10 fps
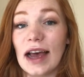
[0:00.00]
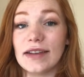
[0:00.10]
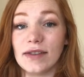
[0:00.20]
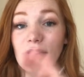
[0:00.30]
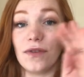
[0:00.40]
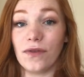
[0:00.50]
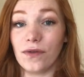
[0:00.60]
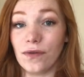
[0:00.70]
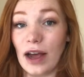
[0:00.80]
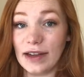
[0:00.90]
as
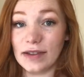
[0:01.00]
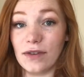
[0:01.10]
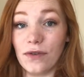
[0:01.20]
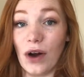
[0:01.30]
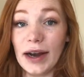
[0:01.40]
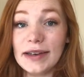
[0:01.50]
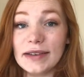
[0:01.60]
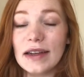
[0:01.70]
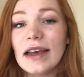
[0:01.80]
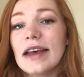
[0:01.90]
the
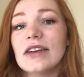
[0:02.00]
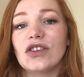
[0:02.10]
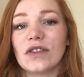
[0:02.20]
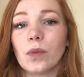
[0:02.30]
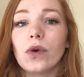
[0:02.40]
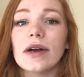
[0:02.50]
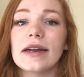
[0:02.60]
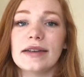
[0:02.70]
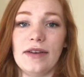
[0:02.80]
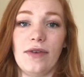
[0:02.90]
front, just
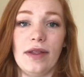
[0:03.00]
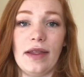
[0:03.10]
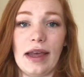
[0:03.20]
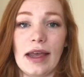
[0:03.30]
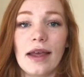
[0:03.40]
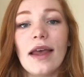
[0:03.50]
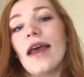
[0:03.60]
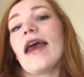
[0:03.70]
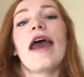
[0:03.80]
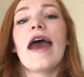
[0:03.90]
worded differently.
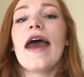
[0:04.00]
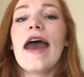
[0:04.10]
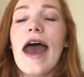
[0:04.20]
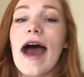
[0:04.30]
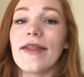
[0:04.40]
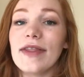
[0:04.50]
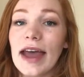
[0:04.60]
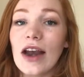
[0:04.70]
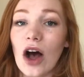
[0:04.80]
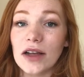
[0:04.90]
And
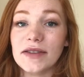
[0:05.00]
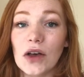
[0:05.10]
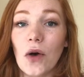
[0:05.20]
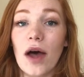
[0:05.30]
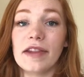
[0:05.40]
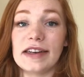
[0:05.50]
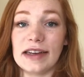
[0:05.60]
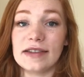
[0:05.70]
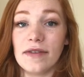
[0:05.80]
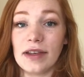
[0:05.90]
then also on the
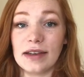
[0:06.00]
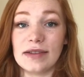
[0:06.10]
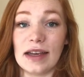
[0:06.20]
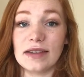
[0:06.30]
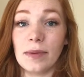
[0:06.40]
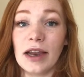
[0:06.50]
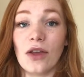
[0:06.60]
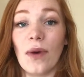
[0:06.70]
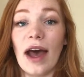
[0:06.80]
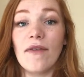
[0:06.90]
days of the assessment,
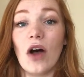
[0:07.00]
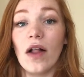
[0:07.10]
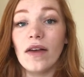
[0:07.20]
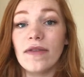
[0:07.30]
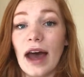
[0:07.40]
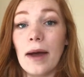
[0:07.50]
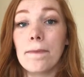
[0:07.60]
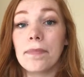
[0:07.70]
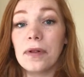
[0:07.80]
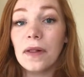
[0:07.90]
you have all of
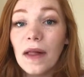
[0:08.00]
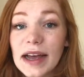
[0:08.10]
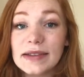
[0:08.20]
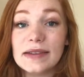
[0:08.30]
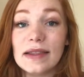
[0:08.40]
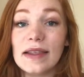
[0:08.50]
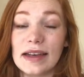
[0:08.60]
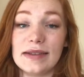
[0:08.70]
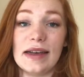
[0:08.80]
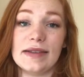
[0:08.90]
that plus the
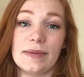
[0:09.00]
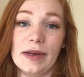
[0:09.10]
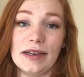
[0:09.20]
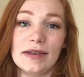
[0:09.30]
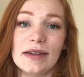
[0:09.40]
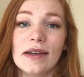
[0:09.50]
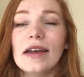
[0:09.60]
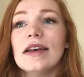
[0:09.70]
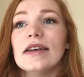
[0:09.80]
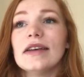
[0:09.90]
assessment.
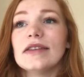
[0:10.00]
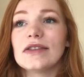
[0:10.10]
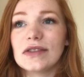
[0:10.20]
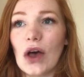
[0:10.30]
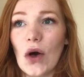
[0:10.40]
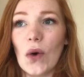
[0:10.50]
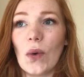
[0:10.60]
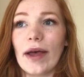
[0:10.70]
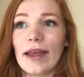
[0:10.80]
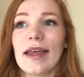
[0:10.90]
So